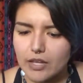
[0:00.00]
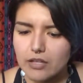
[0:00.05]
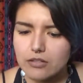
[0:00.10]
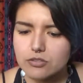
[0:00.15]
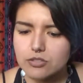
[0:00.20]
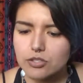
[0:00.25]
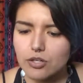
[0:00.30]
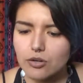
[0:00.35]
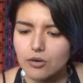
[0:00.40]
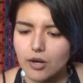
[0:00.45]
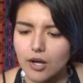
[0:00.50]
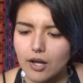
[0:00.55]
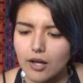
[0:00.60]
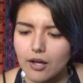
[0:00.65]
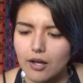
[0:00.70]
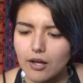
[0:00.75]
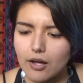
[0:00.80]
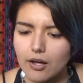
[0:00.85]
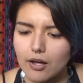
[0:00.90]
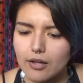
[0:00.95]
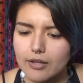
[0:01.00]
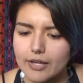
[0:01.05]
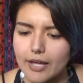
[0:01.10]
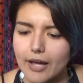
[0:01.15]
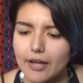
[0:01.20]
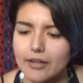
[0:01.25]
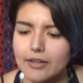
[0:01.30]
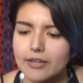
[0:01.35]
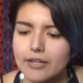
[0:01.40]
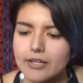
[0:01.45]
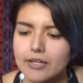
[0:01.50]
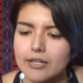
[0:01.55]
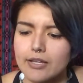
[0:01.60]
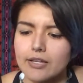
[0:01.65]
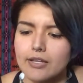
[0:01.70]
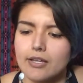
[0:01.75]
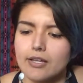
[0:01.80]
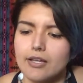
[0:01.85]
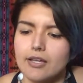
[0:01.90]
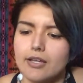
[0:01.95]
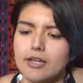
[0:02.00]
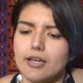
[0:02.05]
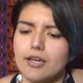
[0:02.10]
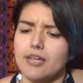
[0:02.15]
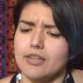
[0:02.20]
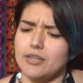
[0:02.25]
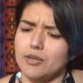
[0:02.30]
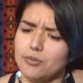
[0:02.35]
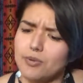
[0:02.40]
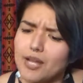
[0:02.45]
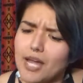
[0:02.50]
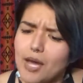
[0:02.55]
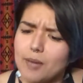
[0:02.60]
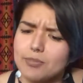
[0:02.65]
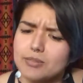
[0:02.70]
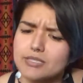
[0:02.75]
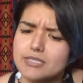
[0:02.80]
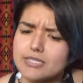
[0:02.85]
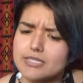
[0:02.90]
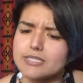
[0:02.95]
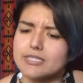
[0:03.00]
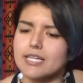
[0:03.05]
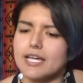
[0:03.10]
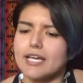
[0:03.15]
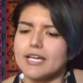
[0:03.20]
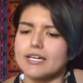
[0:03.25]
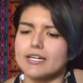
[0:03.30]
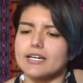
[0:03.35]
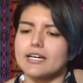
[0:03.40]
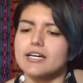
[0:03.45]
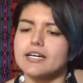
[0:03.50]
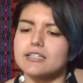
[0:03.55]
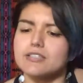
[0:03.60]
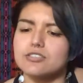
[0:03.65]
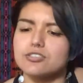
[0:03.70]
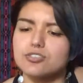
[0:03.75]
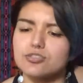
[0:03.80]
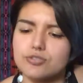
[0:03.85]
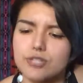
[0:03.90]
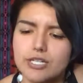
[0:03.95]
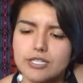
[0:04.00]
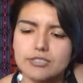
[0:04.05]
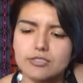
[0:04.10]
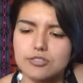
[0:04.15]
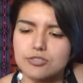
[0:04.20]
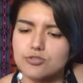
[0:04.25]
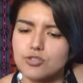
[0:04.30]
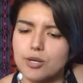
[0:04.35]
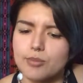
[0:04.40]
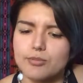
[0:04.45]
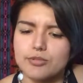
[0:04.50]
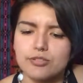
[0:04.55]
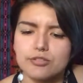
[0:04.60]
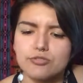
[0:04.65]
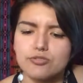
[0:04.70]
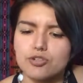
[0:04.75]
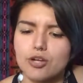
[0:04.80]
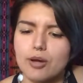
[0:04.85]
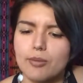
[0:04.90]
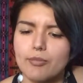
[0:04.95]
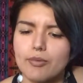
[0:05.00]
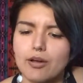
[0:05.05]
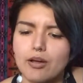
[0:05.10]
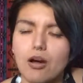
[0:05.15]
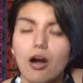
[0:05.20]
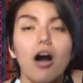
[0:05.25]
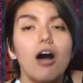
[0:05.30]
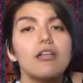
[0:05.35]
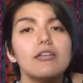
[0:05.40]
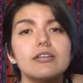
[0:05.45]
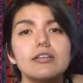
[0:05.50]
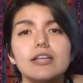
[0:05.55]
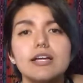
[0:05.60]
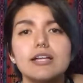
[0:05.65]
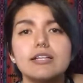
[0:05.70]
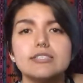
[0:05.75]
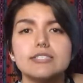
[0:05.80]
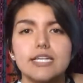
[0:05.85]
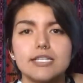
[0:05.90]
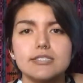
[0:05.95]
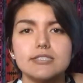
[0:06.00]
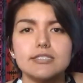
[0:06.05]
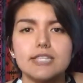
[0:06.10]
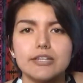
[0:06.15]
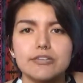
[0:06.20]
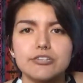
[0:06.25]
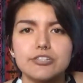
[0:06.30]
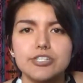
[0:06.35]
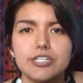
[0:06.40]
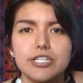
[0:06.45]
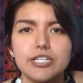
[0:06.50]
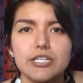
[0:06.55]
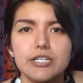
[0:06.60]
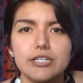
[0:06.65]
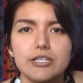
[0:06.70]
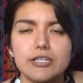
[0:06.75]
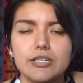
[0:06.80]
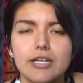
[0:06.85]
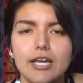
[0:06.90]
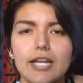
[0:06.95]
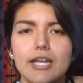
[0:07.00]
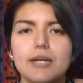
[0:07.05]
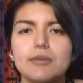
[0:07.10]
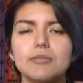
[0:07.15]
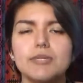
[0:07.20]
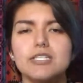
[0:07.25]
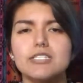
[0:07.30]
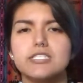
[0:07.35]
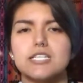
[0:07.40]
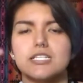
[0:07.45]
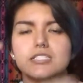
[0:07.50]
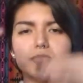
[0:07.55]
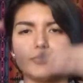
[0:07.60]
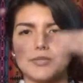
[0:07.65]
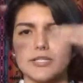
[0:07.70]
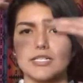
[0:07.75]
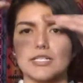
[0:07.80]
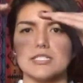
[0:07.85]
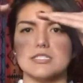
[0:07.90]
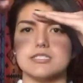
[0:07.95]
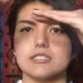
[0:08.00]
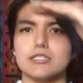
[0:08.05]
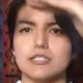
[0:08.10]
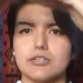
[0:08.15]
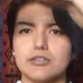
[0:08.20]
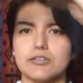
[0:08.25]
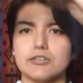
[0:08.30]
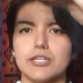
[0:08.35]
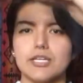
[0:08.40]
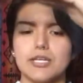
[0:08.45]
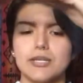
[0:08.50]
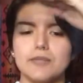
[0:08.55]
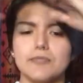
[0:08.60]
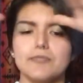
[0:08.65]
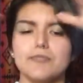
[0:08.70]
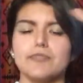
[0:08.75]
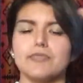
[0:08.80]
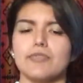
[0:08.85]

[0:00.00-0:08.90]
So yeah. And then what happens is like the stress, the drama, the trauma, all of that dense energy, and I mean dense because literally,